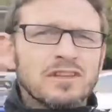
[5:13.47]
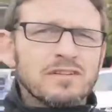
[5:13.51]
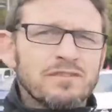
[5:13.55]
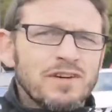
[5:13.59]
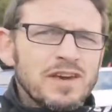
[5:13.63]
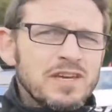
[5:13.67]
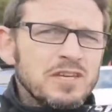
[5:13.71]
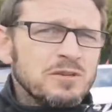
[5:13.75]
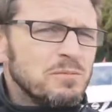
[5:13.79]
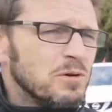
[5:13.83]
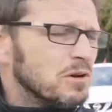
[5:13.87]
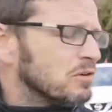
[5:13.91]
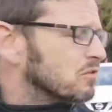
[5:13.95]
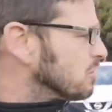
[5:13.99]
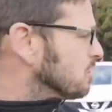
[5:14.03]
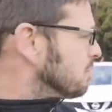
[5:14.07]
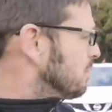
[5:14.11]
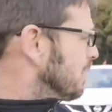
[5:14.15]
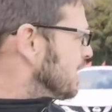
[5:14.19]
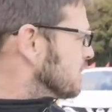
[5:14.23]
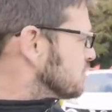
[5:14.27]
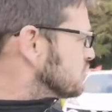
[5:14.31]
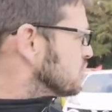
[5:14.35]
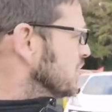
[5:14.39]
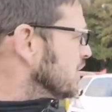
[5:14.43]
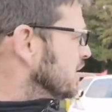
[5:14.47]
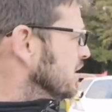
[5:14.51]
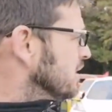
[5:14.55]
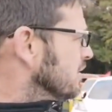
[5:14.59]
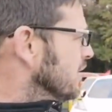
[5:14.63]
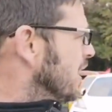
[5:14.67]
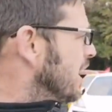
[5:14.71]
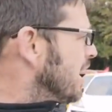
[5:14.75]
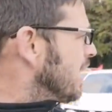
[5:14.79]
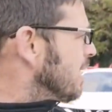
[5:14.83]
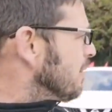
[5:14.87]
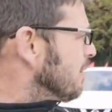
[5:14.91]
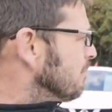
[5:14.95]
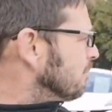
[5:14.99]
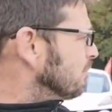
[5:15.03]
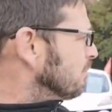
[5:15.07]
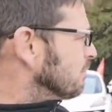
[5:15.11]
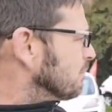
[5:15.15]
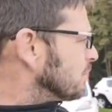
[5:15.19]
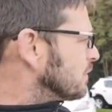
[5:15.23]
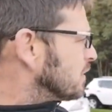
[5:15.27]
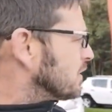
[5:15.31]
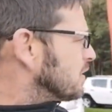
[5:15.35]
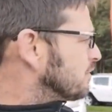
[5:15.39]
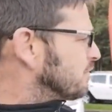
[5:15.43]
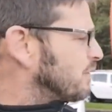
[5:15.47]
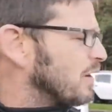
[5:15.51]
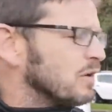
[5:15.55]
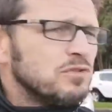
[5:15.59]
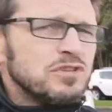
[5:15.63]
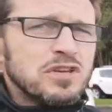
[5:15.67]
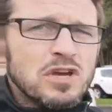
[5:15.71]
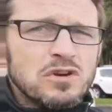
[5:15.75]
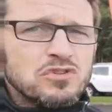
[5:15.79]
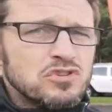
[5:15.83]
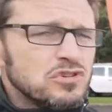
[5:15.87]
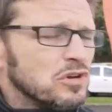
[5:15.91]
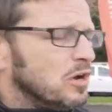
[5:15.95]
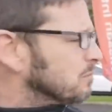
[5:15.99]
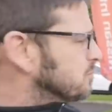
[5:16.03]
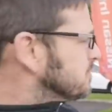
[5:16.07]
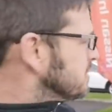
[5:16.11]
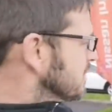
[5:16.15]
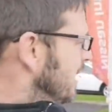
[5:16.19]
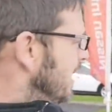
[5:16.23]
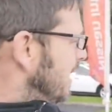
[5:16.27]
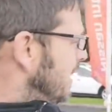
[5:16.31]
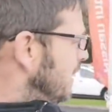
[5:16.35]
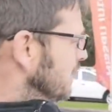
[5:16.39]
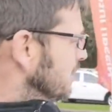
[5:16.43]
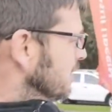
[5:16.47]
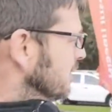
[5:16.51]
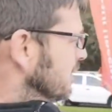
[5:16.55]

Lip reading: Facebook group actually photoshopped it, and